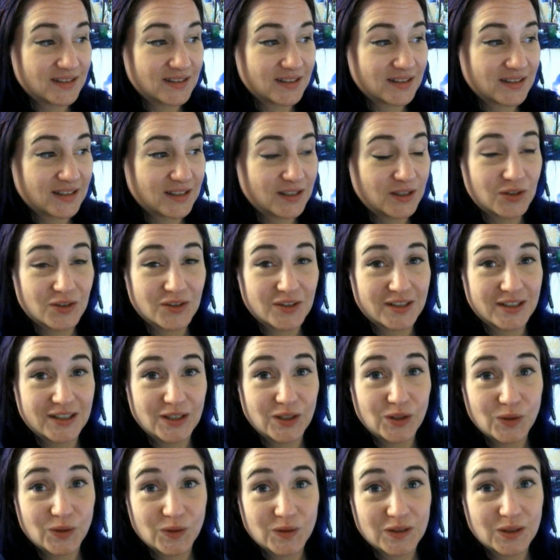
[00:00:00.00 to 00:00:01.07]
I usually
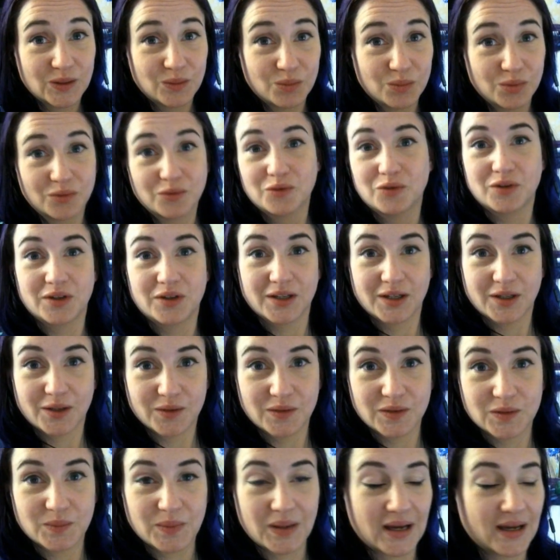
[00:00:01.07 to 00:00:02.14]
use it before it goes
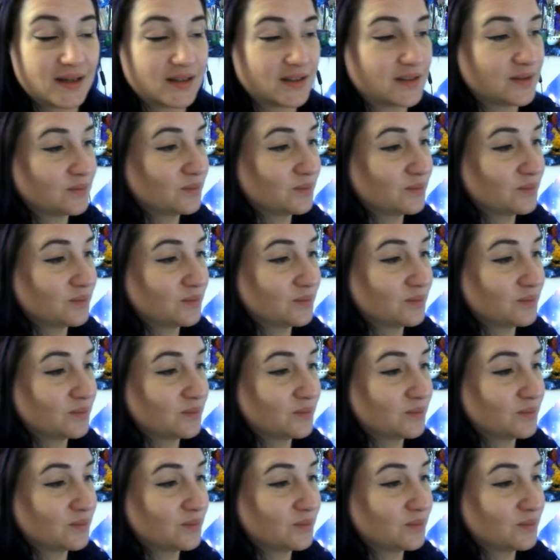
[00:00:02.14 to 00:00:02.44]
bad.